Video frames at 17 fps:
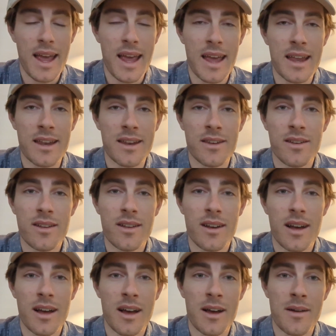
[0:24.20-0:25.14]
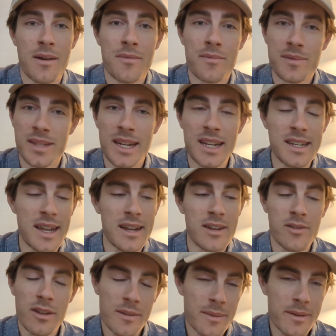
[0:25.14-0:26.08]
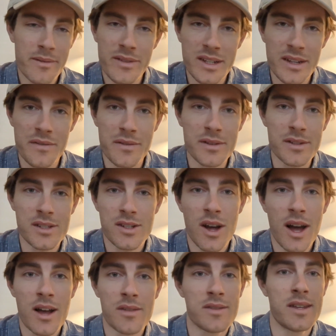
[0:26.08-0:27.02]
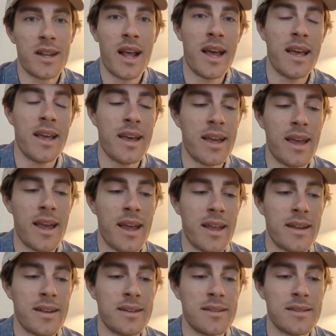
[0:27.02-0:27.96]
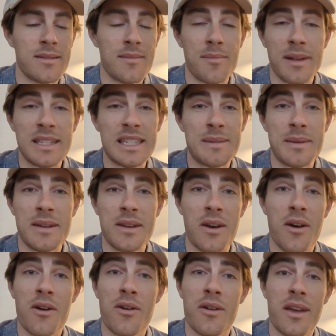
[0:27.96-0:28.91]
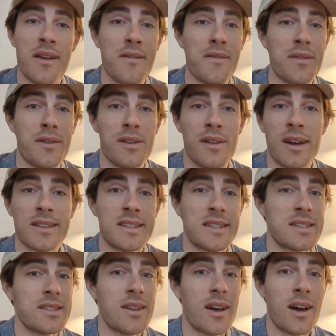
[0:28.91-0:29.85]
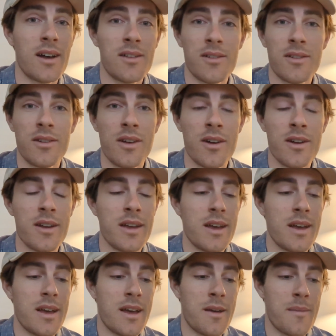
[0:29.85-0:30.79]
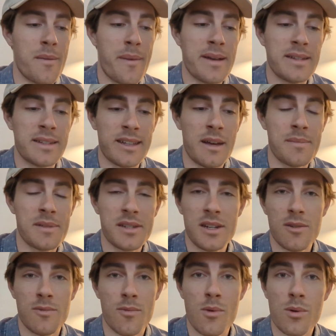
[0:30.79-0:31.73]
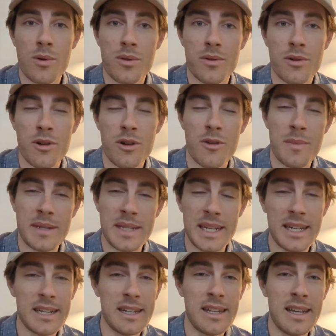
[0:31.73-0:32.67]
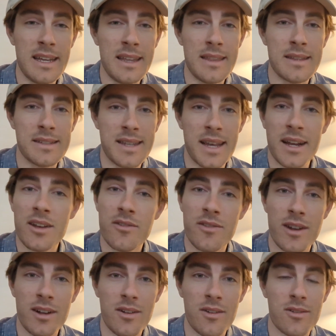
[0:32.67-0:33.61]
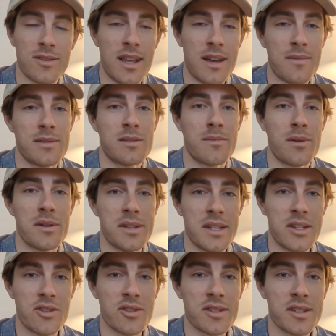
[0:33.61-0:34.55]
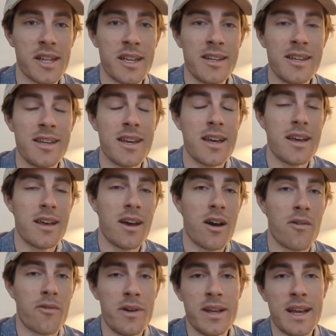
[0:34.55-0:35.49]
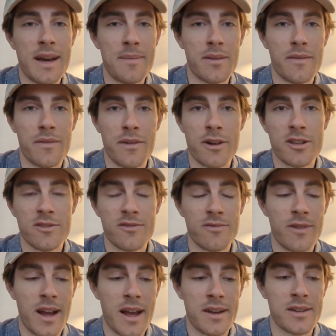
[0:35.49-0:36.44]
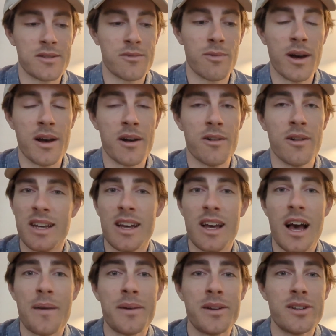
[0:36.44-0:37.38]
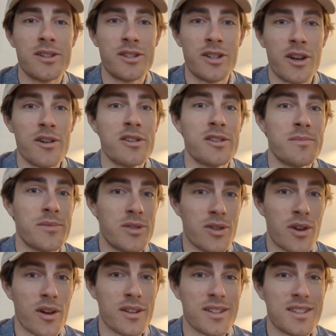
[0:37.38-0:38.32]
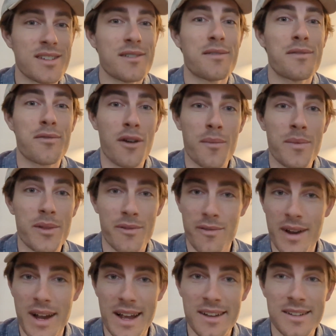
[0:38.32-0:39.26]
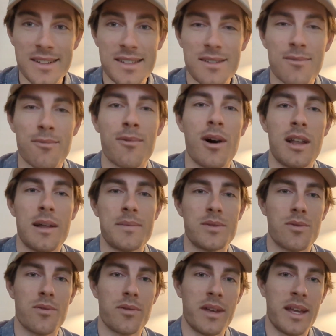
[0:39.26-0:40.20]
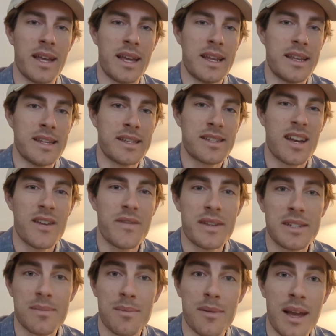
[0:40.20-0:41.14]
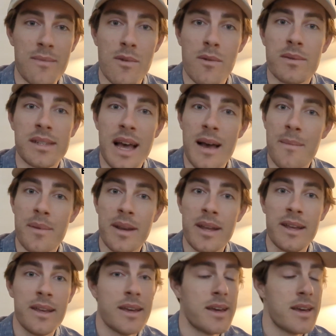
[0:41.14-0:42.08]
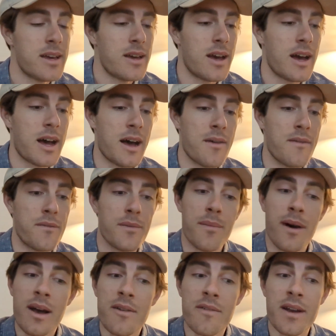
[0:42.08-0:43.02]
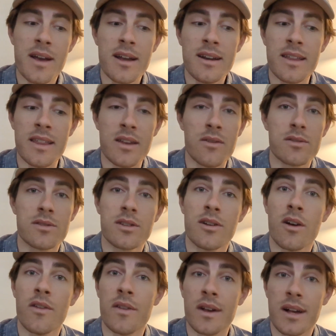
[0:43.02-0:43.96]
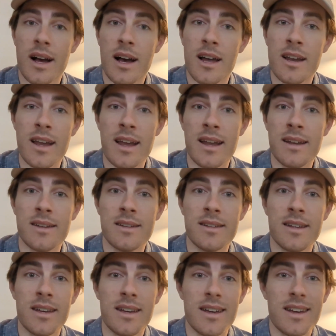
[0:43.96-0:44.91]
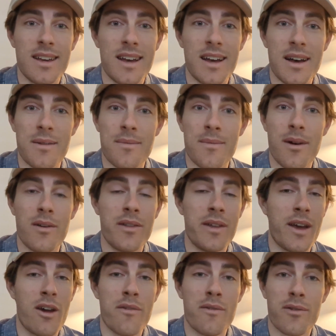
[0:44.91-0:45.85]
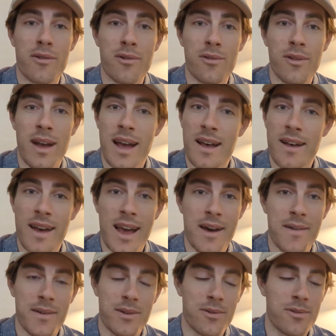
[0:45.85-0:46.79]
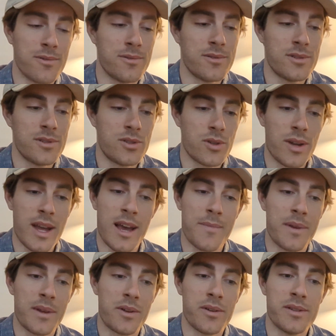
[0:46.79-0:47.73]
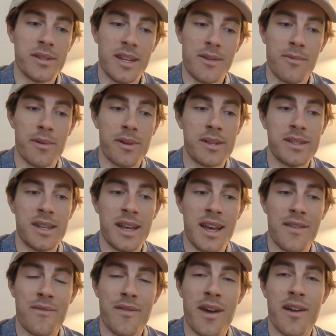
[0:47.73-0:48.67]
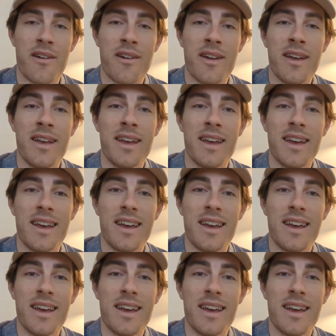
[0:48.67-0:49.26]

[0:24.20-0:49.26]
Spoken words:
And I'm sitting down doing a bit of a different style today, and please let me know if you like this style or not. But basically I'm just going to walk through particularly the second round because that was the most interesting. I'll recap the first round as well. I'm going to show some shots from the rounds while I'm talking and just kind of explain what was happening for my round, and then also on the card and the overall how it all shook out, because it was a very